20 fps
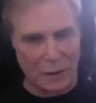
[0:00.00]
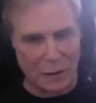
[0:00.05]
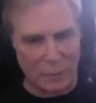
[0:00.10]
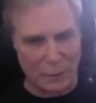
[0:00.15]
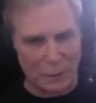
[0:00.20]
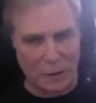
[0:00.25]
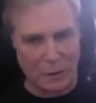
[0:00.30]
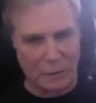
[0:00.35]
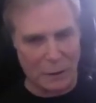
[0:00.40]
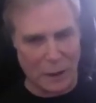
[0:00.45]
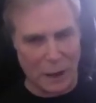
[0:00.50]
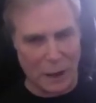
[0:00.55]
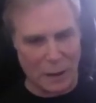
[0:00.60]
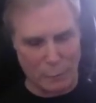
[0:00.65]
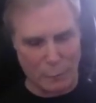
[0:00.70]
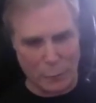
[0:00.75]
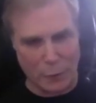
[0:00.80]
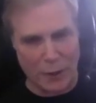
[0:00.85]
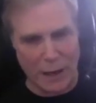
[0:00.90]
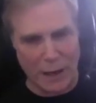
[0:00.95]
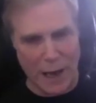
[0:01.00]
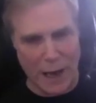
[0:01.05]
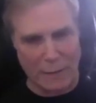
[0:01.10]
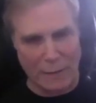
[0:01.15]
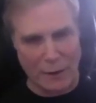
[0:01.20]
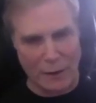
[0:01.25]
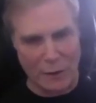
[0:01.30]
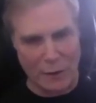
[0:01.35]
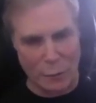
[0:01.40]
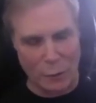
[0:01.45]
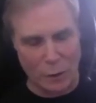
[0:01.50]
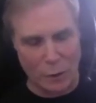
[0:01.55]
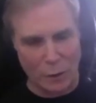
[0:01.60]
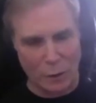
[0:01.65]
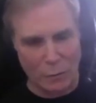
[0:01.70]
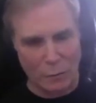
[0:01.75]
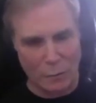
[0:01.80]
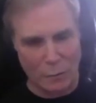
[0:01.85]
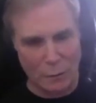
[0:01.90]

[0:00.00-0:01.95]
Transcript: I mean, uh, pretty obvious when